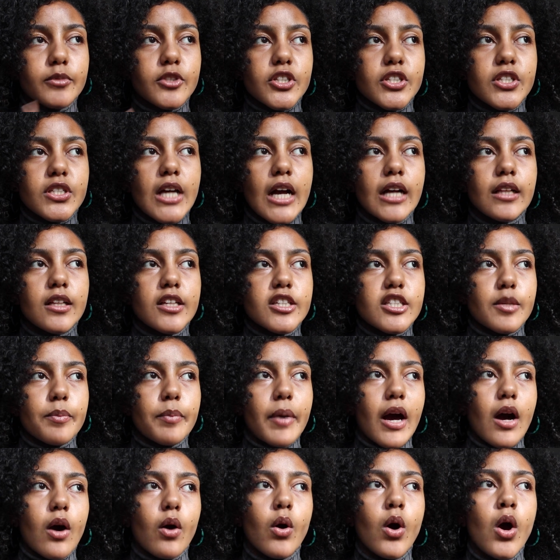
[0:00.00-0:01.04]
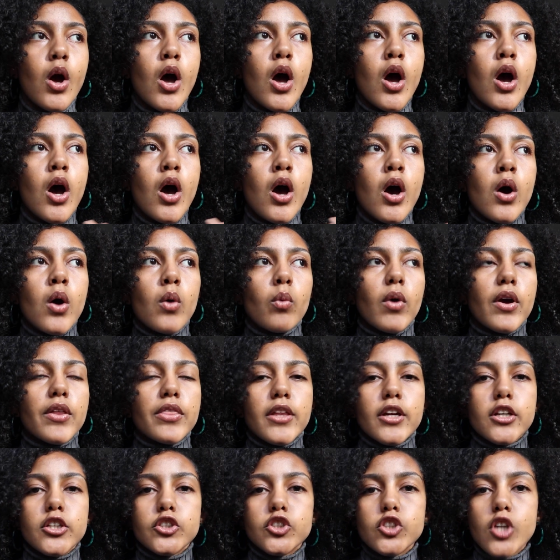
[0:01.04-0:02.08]
just tell us about what
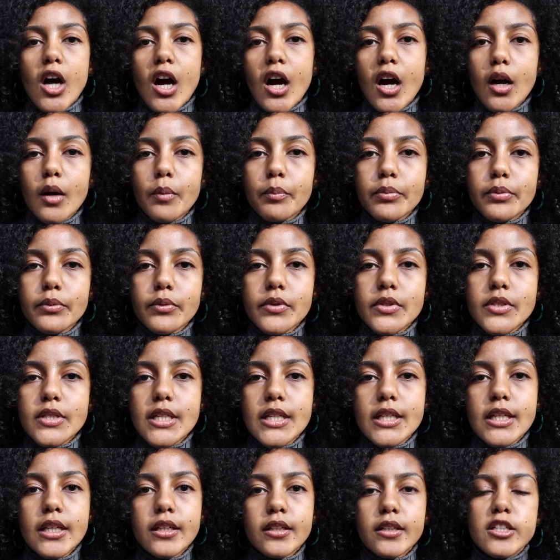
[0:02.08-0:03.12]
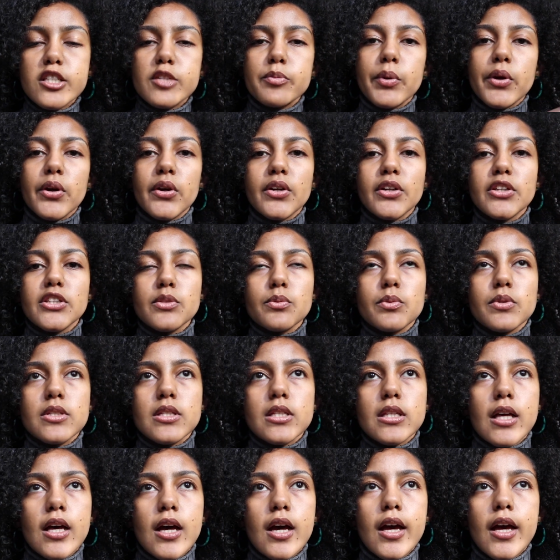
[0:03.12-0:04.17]
their job seeking experience
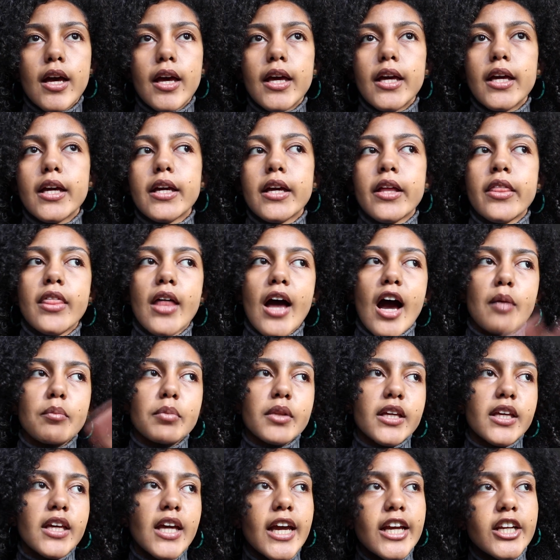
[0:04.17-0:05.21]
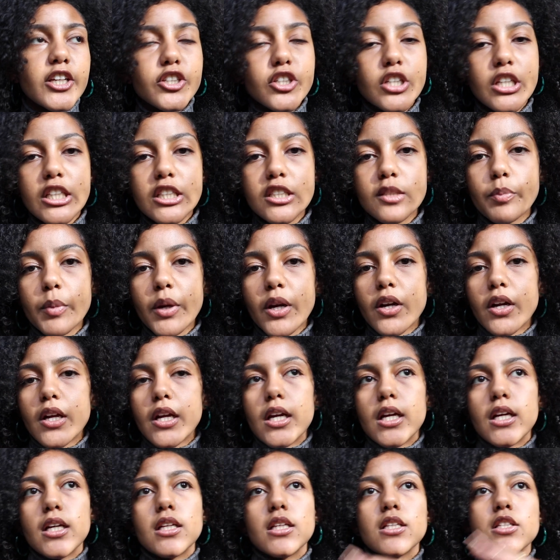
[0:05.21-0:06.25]
was like, the application
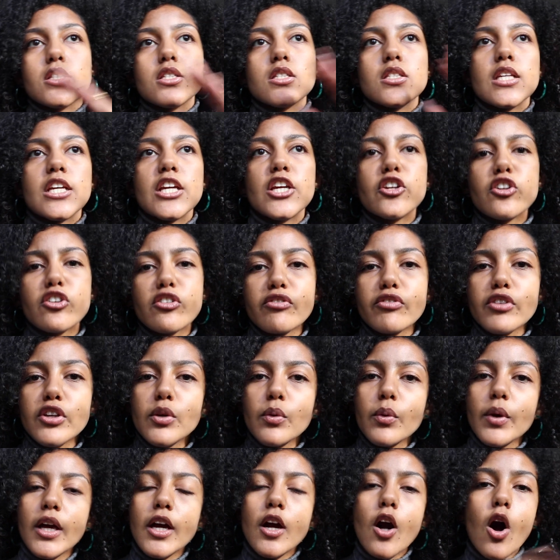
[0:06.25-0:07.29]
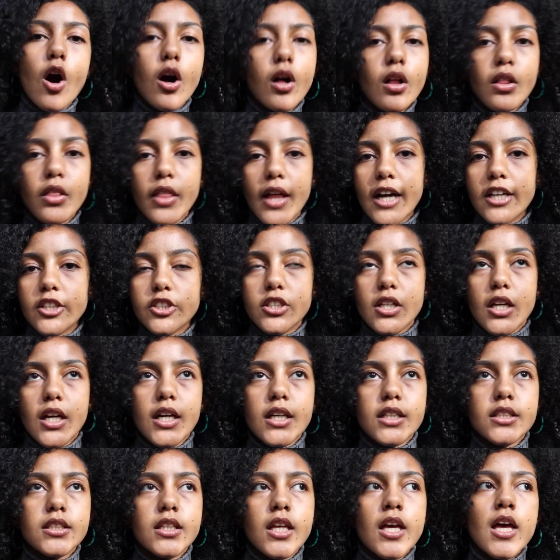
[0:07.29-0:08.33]
experience, interviewing, all that
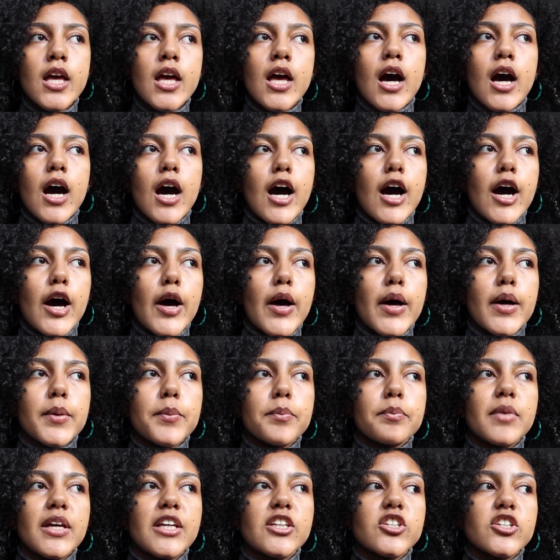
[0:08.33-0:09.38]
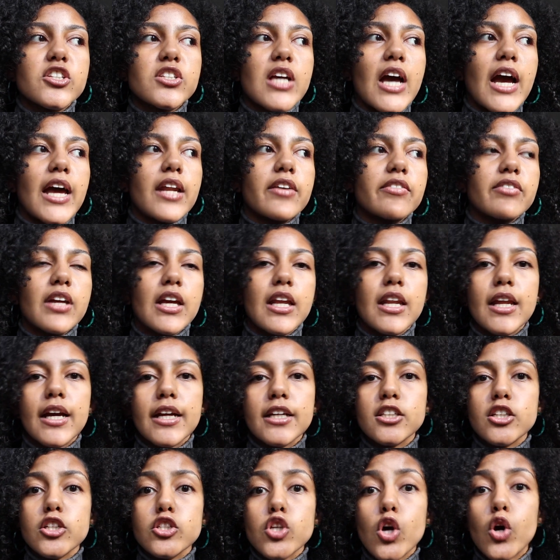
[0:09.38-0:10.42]
jazz, and just kind of
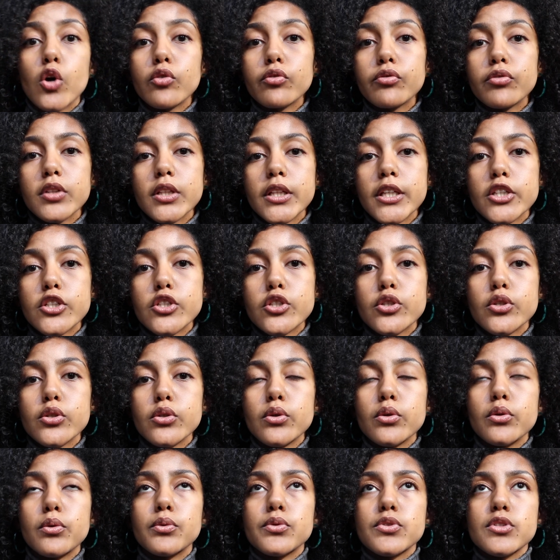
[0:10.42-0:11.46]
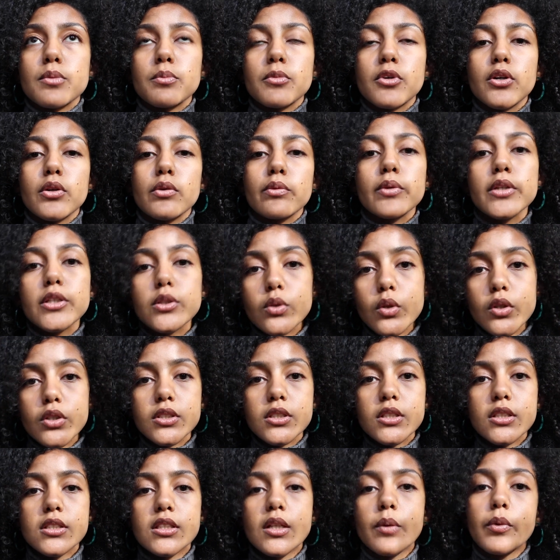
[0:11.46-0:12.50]
connect us hopefully to some good
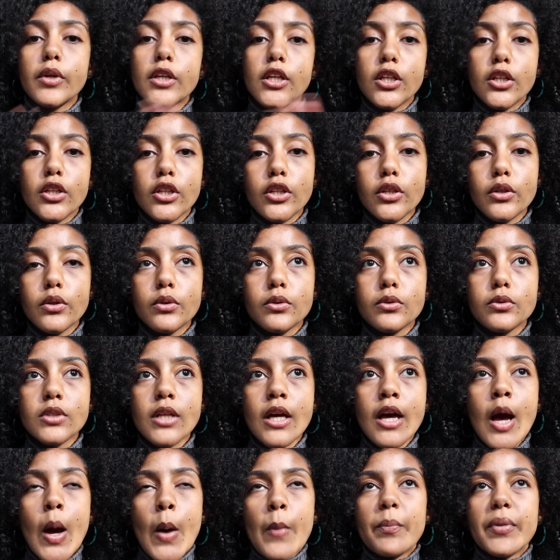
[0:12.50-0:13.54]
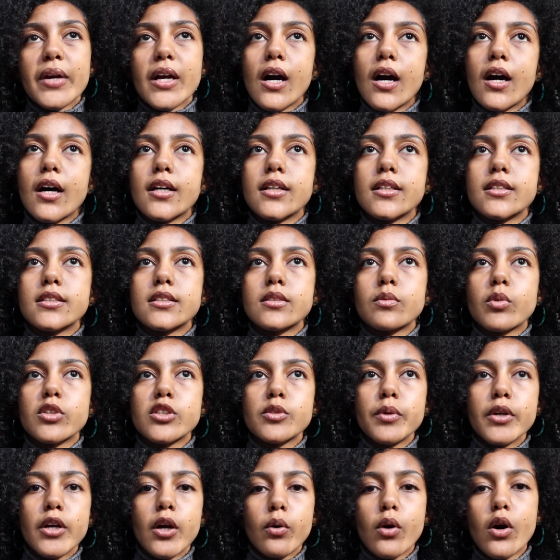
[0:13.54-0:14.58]
resources that we can use, because
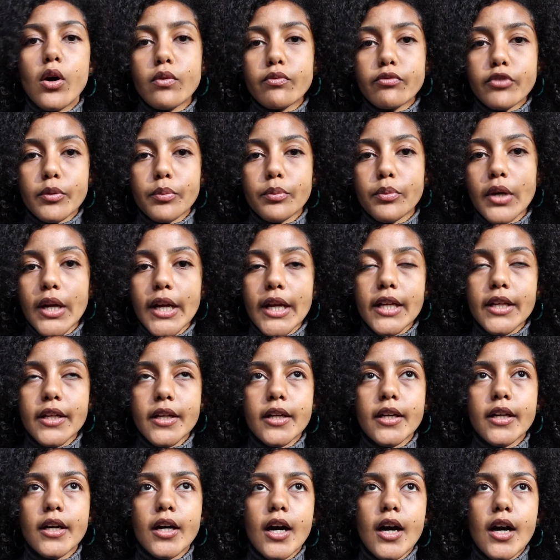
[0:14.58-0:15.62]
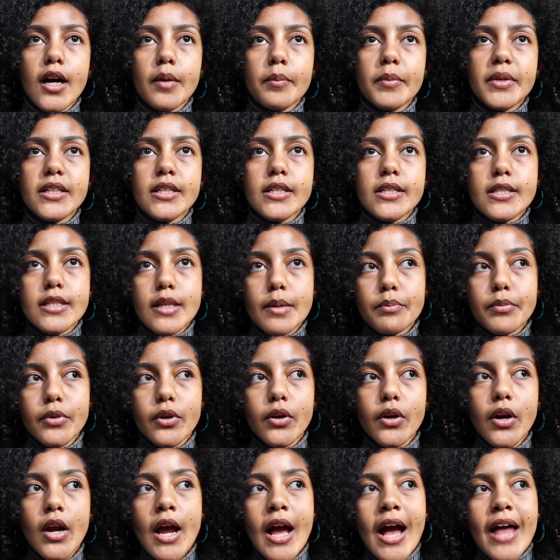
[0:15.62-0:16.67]
once we go home for break in
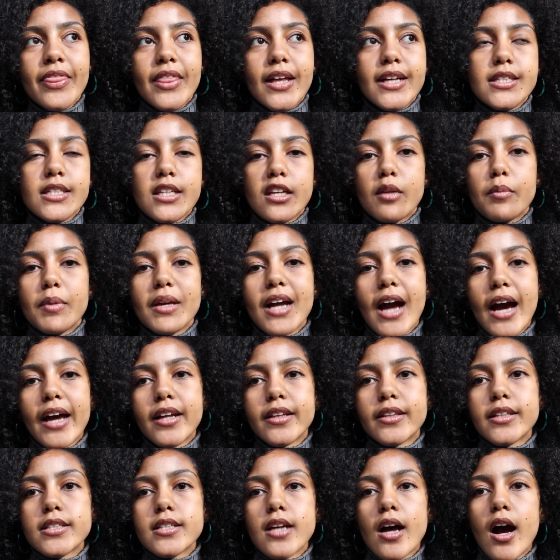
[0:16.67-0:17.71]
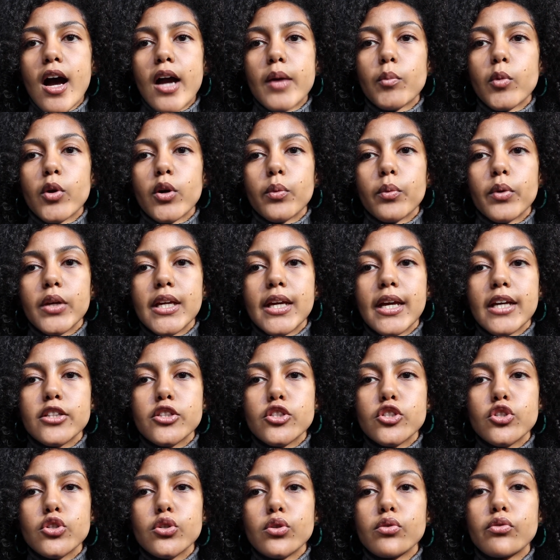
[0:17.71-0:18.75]
December, that's going to be kind of the time where we get
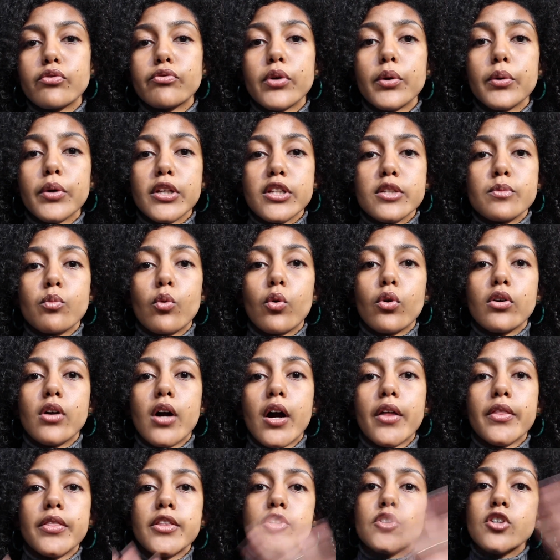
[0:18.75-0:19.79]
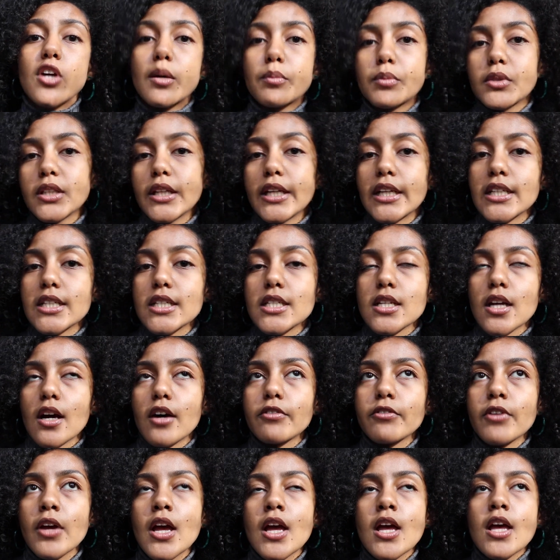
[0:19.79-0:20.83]
to focus more on the job related
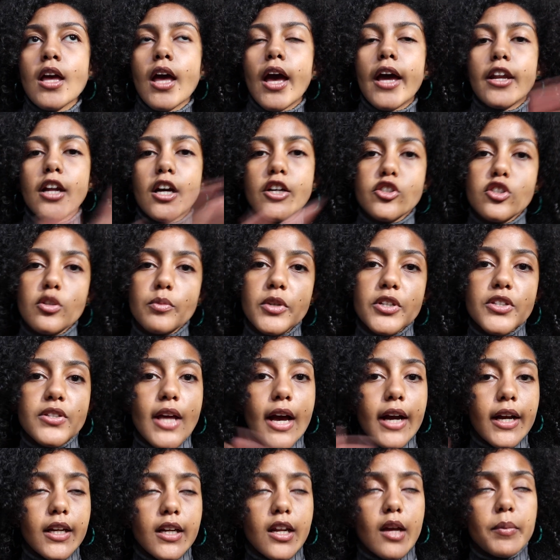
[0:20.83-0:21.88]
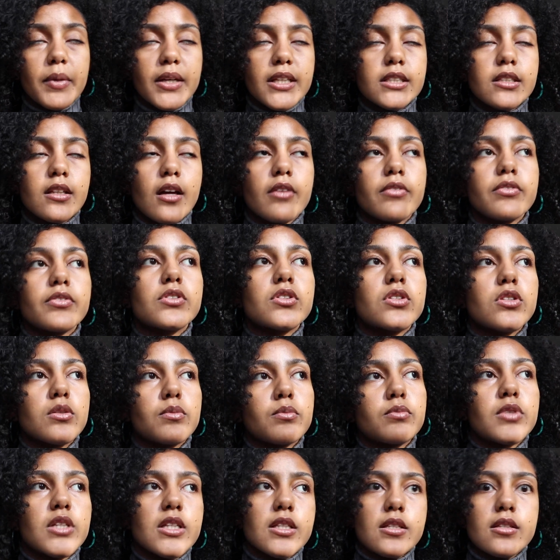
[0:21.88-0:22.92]
stuff and not so much the academic stuff,
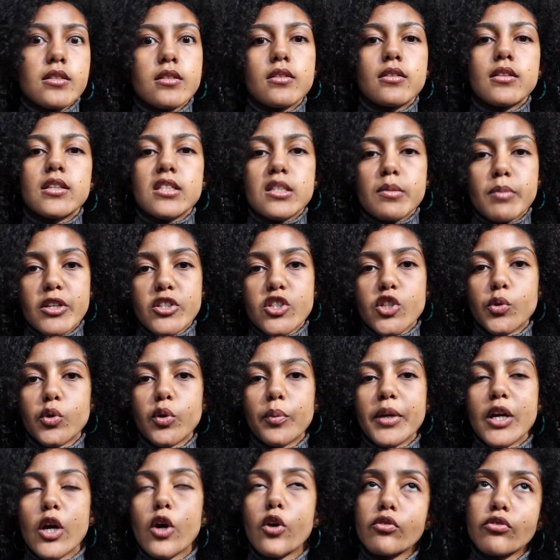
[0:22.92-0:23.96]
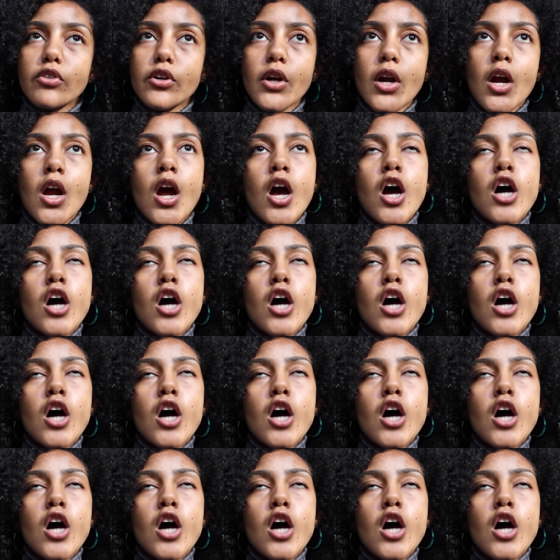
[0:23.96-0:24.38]
since the semester will be over.